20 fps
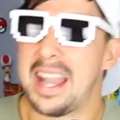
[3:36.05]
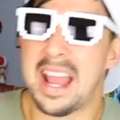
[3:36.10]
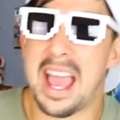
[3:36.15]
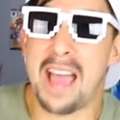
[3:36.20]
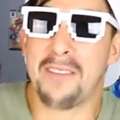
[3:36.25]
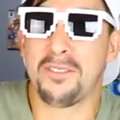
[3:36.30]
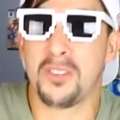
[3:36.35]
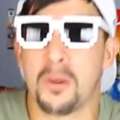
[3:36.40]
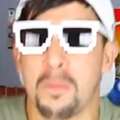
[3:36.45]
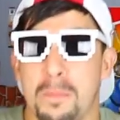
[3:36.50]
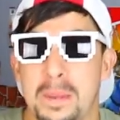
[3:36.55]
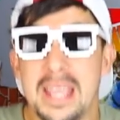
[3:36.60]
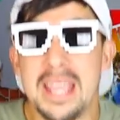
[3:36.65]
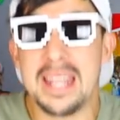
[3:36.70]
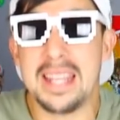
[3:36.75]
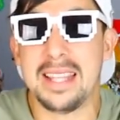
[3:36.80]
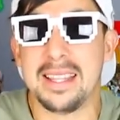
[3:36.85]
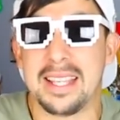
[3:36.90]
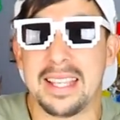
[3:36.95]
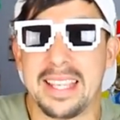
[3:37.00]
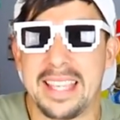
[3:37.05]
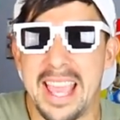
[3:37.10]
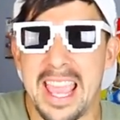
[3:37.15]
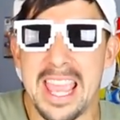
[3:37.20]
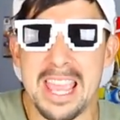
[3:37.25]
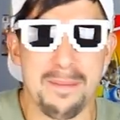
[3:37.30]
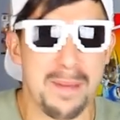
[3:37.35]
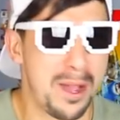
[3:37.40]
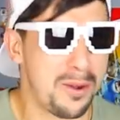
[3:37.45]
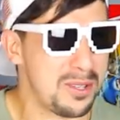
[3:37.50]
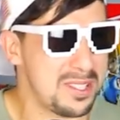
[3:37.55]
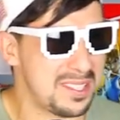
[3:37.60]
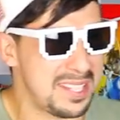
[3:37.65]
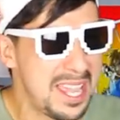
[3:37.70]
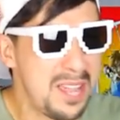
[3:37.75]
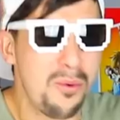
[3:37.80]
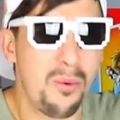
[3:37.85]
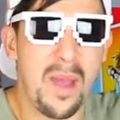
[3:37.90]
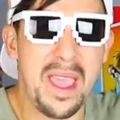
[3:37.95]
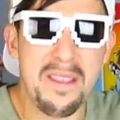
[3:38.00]
it after beating the game, I would
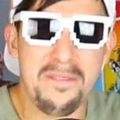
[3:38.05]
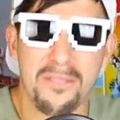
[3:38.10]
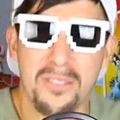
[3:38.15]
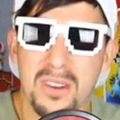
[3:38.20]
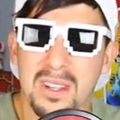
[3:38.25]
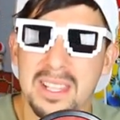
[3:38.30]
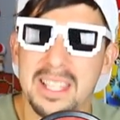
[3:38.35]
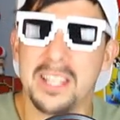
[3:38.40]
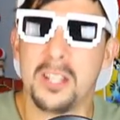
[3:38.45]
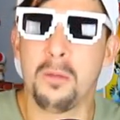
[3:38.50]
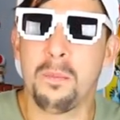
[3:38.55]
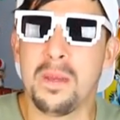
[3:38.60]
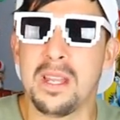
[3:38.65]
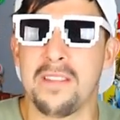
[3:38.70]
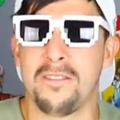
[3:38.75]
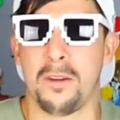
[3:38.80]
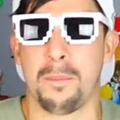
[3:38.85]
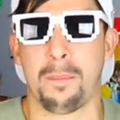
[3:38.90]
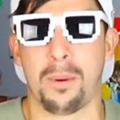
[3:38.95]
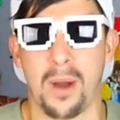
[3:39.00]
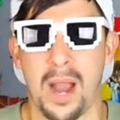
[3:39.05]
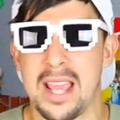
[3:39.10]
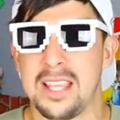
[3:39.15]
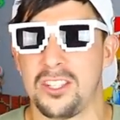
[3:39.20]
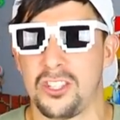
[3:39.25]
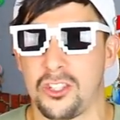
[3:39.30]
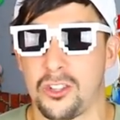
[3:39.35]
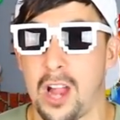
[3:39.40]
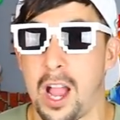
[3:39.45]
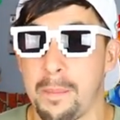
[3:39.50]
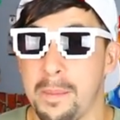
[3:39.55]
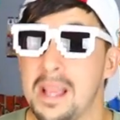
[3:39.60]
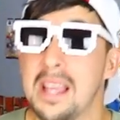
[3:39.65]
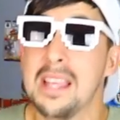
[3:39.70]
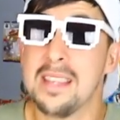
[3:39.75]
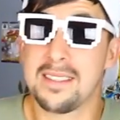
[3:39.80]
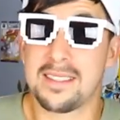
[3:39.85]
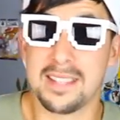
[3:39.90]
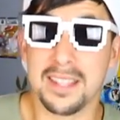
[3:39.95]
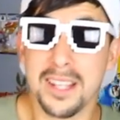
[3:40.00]
say wait for a little bit of a price drop.
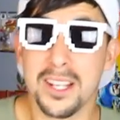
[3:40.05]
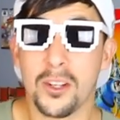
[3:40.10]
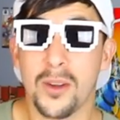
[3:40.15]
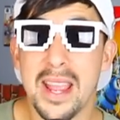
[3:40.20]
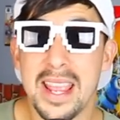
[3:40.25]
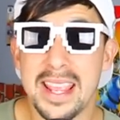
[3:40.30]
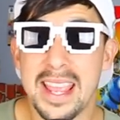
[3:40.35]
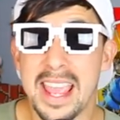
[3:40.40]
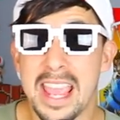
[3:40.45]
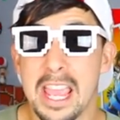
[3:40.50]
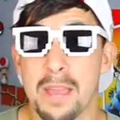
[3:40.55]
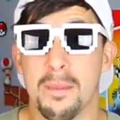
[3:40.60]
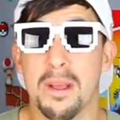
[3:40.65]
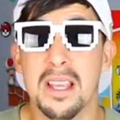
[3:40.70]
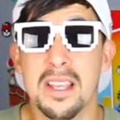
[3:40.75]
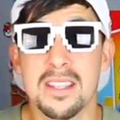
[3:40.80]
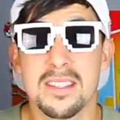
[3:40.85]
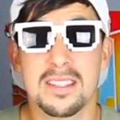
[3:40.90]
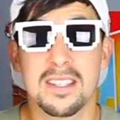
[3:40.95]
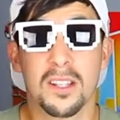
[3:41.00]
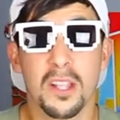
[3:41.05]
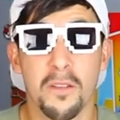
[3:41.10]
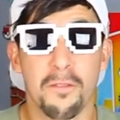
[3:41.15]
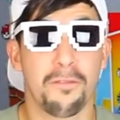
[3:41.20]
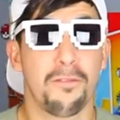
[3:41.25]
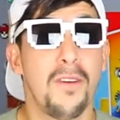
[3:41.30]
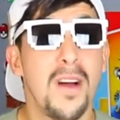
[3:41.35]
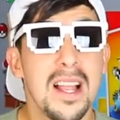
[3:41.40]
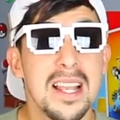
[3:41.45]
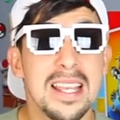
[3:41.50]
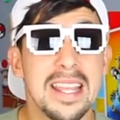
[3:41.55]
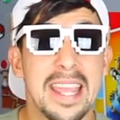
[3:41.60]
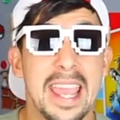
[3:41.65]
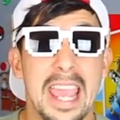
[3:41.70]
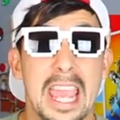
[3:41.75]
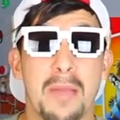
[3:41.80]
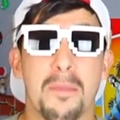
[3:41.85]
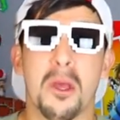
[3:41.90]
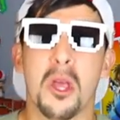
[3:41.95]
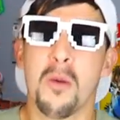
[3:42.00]
Still a great game, still a fun
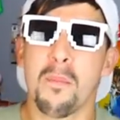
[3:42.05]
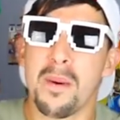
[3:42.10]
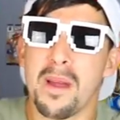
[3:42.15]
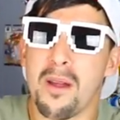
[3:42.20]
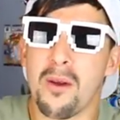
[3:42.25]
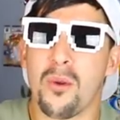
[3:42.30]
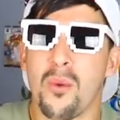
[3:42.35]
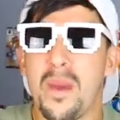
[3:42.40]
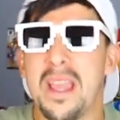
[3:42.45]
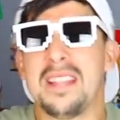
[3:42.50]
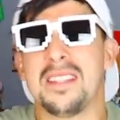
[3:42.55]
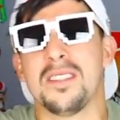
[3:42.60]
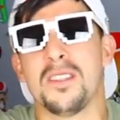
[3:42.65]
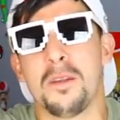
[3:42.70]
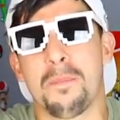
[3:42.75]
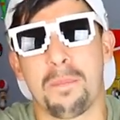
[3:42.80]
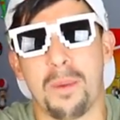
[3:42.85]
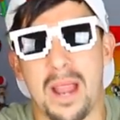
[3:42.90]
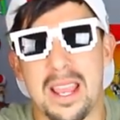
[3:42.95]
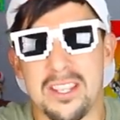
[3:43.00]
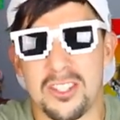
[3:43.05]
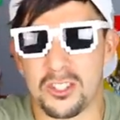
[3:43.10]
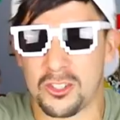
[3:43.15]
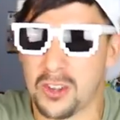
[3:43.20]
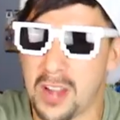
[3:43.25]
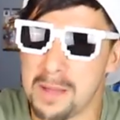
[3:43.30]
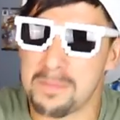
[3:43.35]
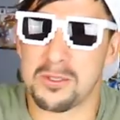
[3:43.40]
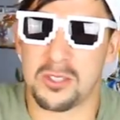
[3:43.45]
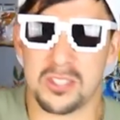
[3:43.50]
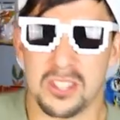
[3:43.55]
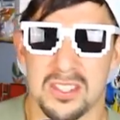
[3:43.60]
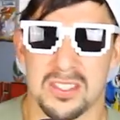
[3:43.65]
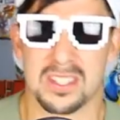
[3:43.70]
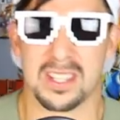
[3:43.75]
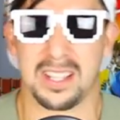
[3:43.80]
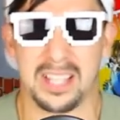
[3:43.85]
game, but I would wait till the price drops just